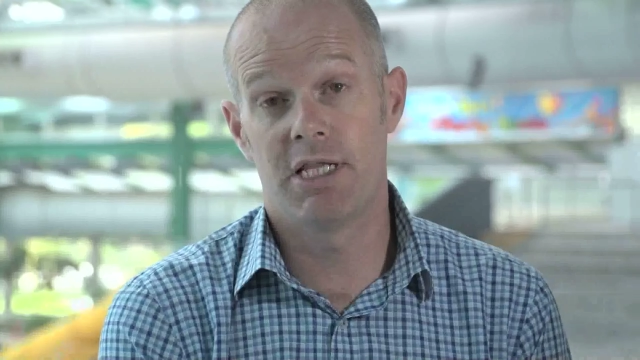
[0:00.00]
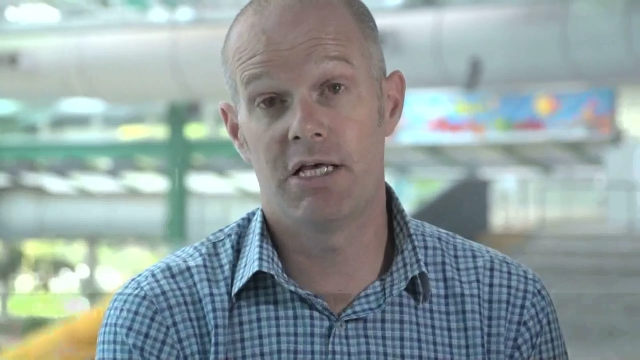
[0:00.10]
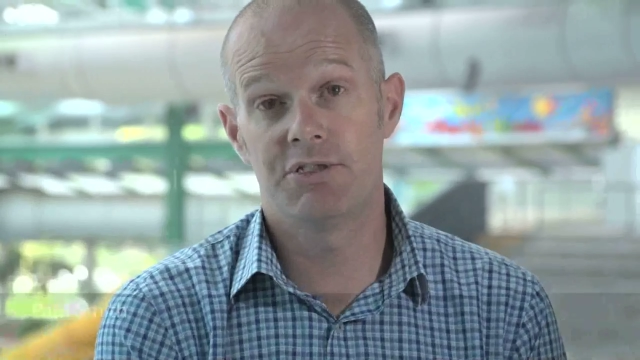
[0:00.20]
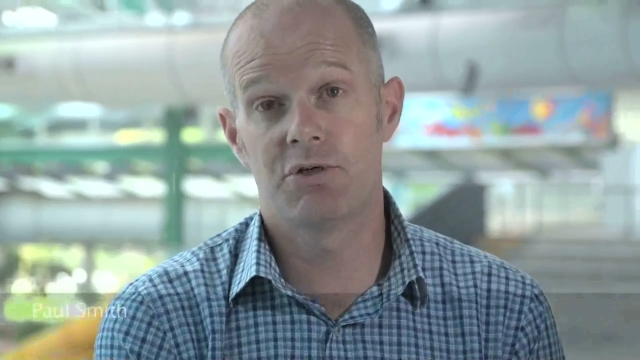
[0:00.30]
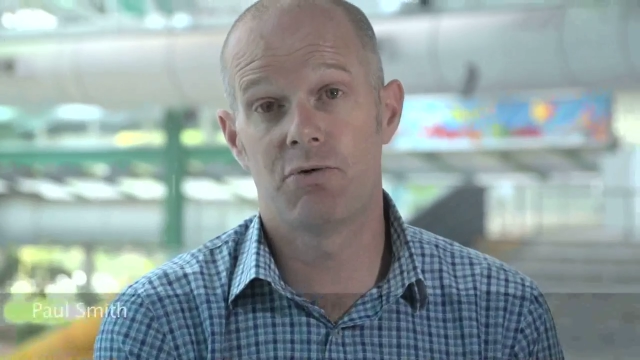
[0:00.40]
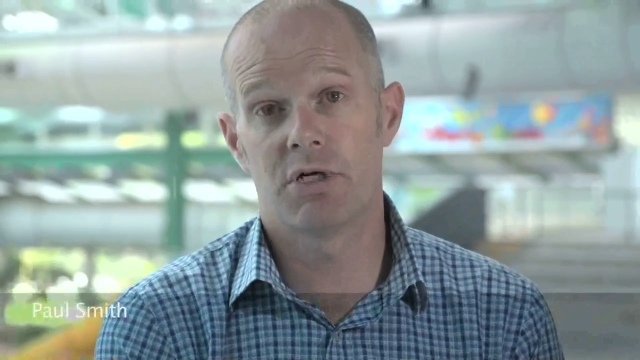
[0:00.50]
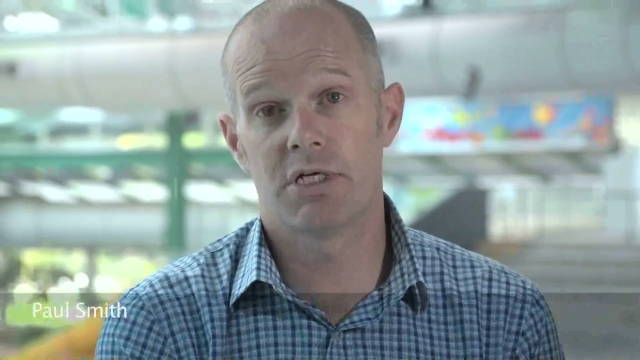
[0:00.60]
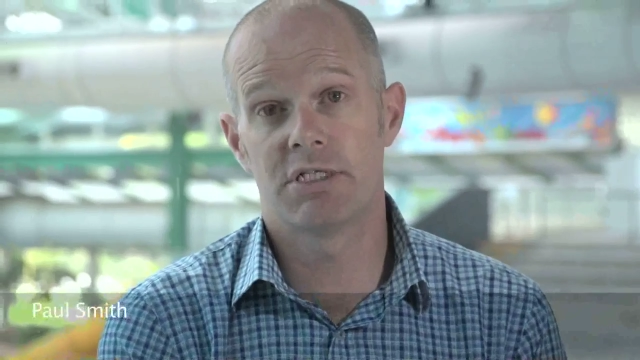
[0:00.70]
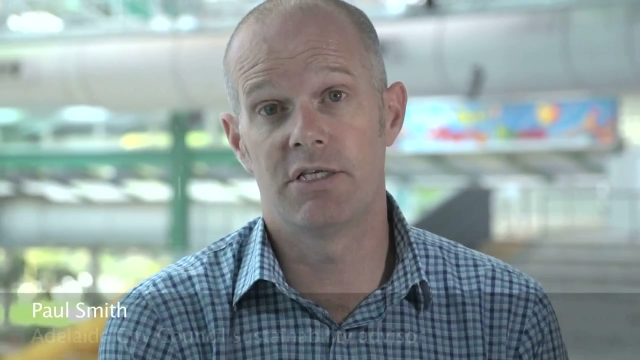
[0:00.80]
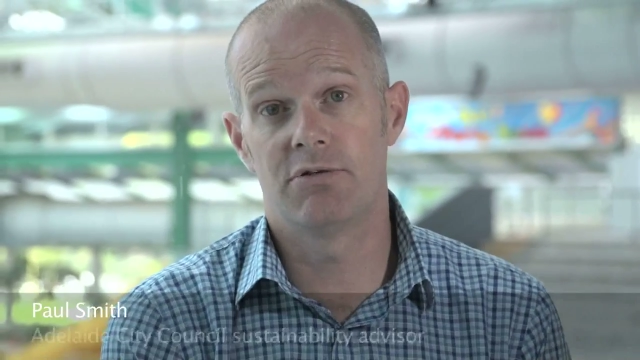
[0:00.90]
large
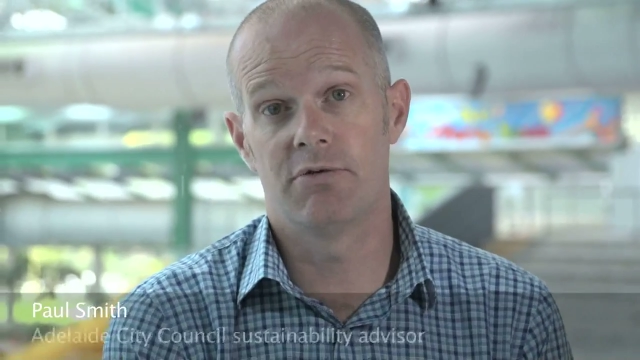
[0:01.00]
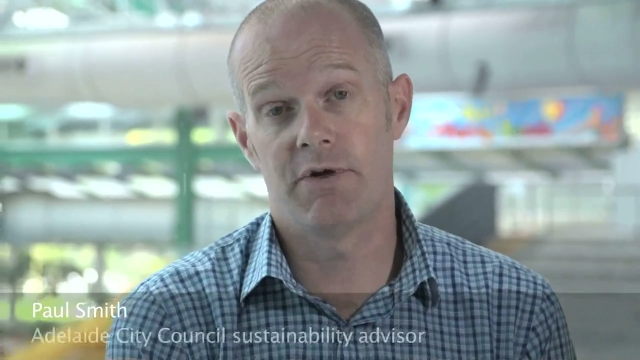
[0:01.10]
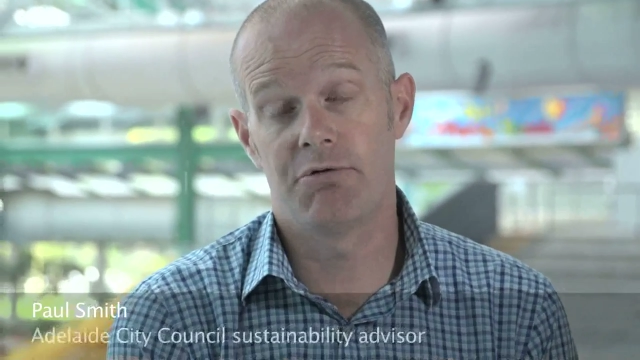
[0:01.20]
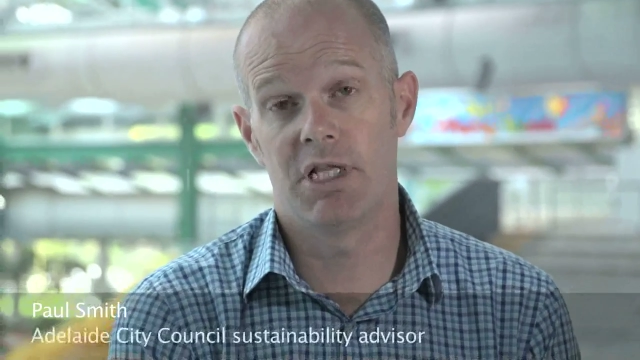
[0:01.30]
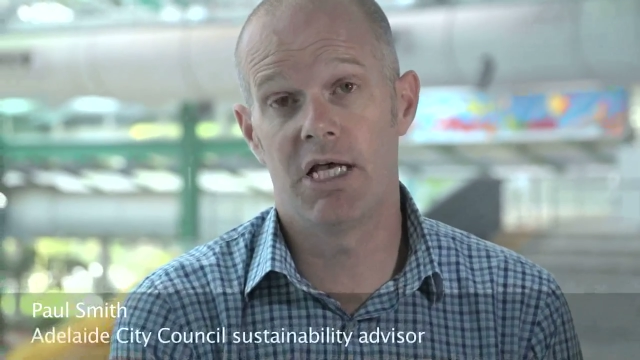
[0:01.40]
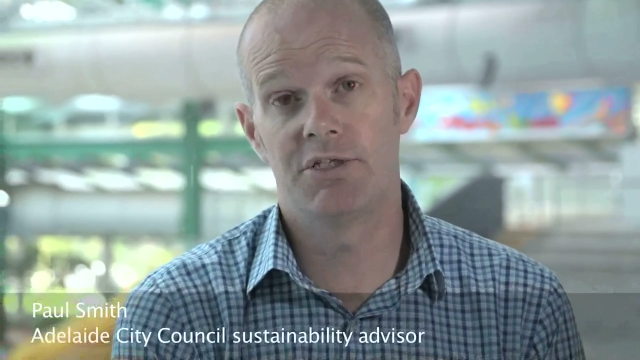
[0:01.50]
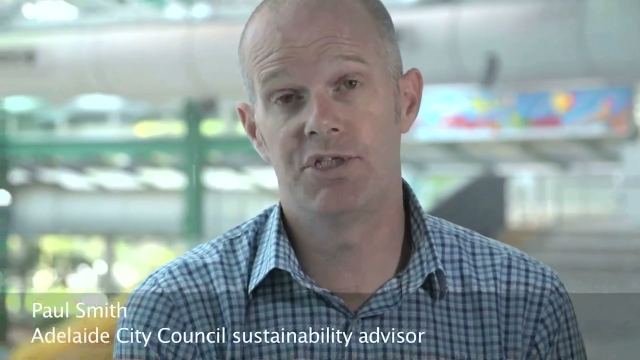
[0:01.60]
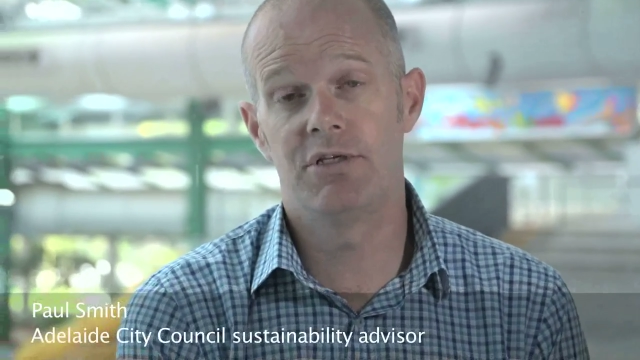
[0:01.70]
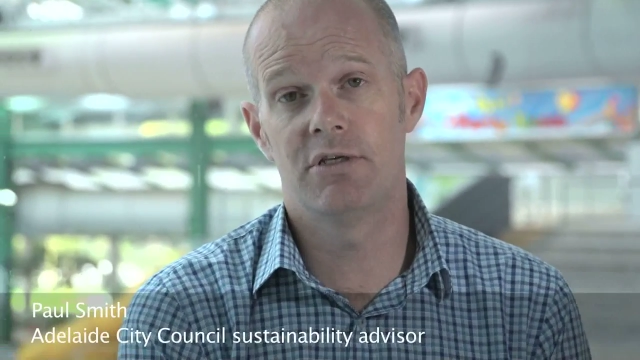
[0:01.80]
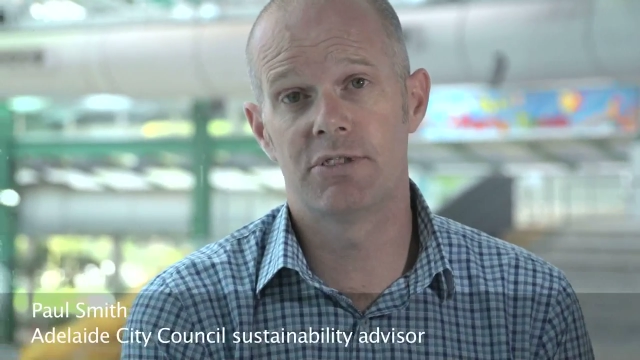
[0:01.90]
aquatic centre, a very large
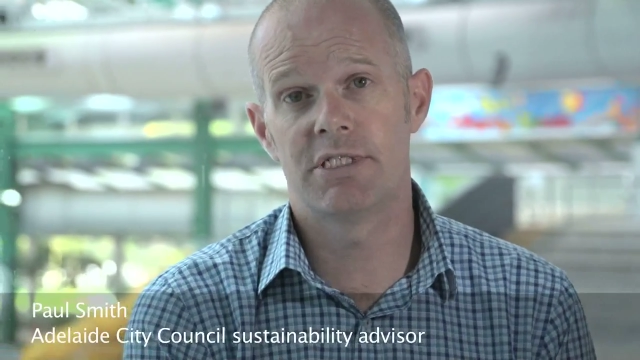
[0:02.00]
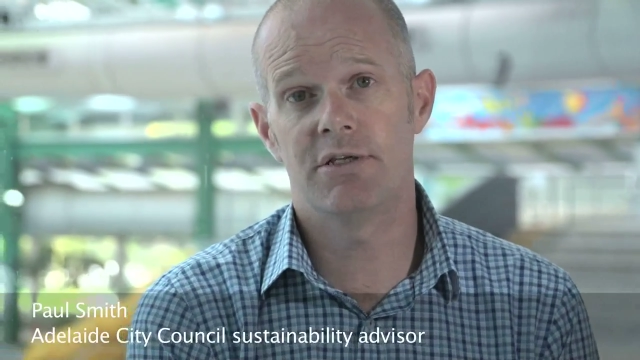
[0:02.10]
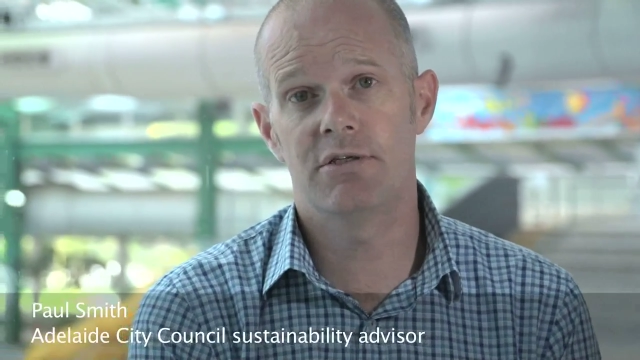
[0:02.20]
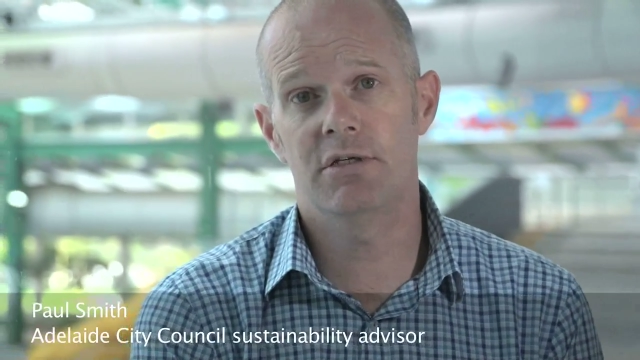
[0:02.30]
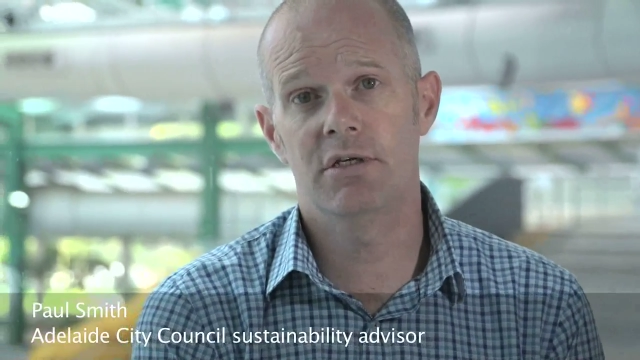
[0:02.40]
indoor centre.